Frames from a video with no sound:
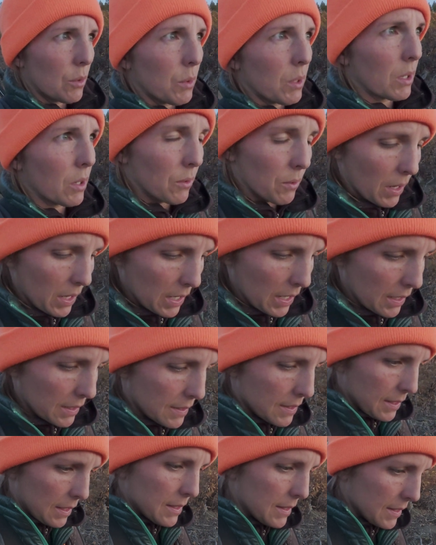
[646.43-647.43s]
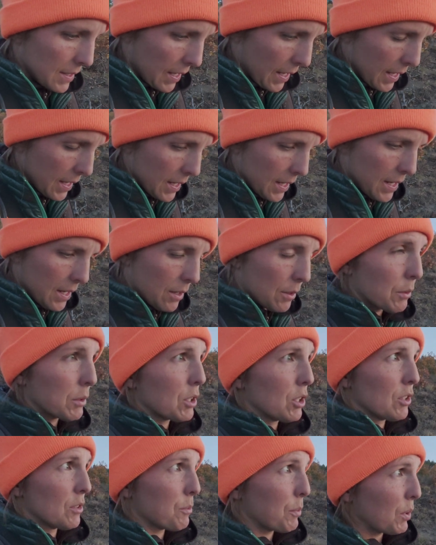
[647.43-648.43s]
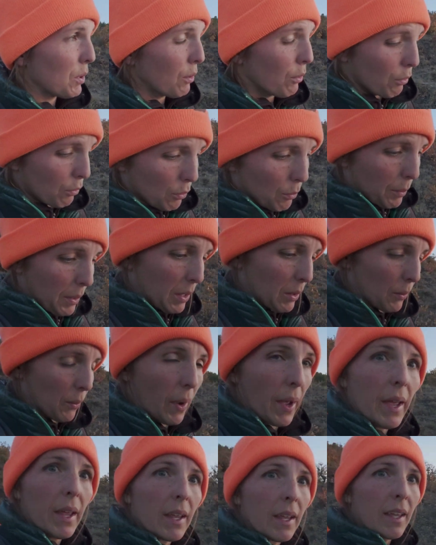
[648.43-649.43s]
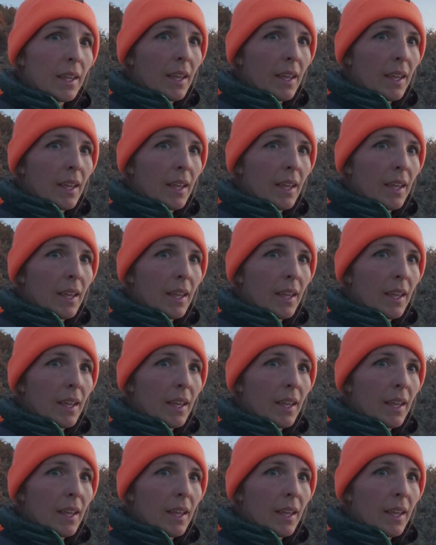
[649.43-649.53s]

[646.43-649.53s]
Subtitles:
We are right at sunset, which is beautiful, by the way.